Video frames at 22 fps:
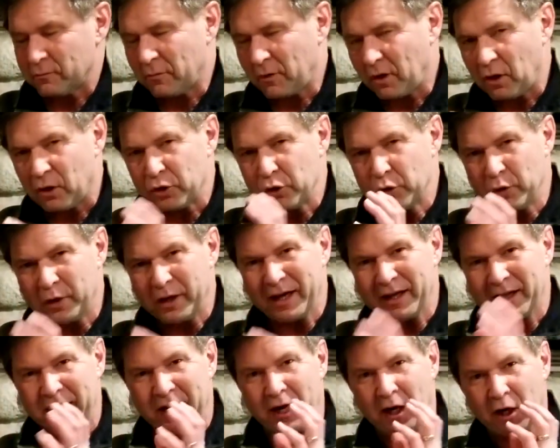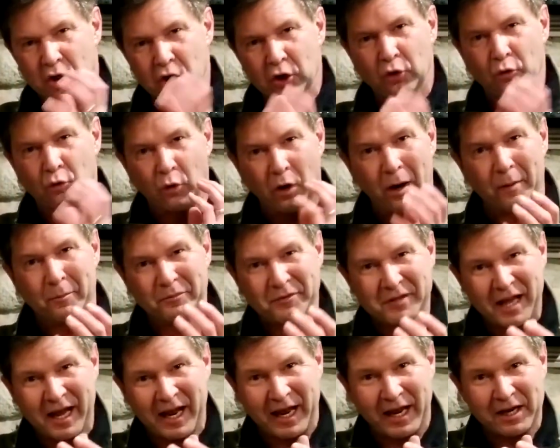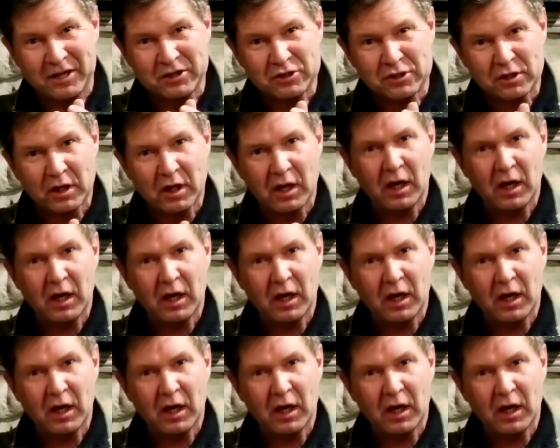you get like a good rum taste,